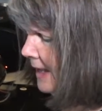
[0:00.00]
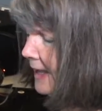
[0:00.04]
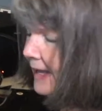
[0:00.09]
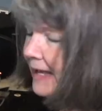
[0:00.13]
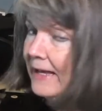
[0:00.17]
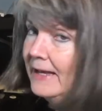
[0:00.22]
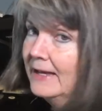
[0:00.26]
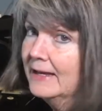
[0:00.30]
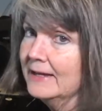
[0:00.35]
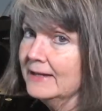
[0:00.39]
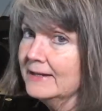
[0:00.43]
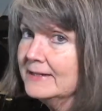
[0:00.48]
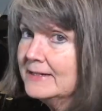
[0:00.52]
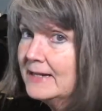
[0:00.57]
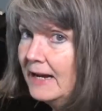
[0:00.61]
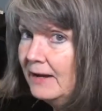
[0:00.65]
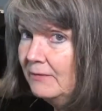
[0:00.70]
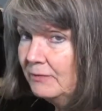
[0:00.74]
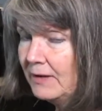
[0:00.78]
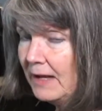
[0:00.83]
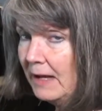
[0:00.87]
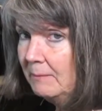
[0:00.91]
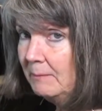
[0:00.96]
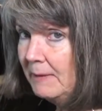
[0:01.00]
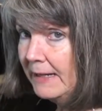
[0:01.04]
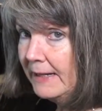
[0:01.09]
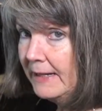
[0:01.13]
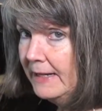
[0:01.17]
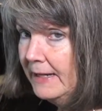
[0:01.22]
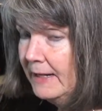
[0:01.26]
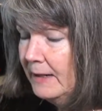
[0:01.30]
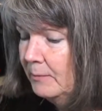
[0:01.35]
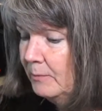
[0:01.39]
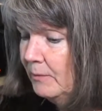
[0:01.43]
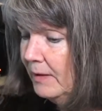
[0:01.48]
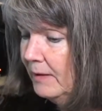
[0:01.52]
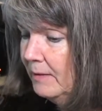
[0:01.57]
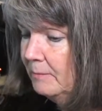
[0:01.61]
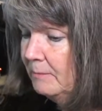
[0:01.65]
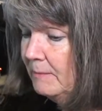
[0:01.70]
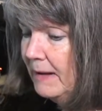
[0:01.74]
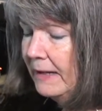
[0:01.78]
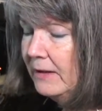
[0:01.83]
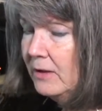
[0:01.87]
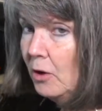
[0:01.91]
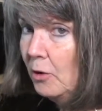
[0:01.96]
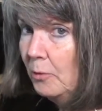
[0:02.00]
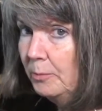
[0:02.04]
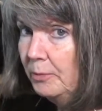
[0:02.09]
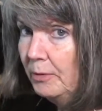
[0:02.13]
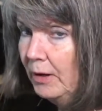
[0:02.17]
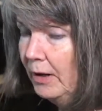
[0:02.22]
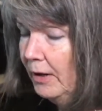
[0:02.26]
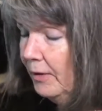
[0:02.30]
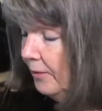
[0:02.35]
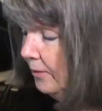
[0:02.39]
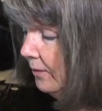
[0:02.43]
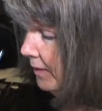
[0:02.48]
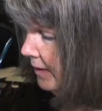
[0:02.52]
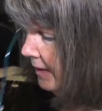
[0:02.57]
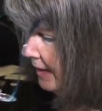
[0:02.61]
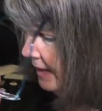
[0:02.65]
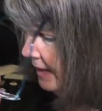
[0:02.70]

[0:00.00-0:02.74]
And I've got my camera, my GoPro.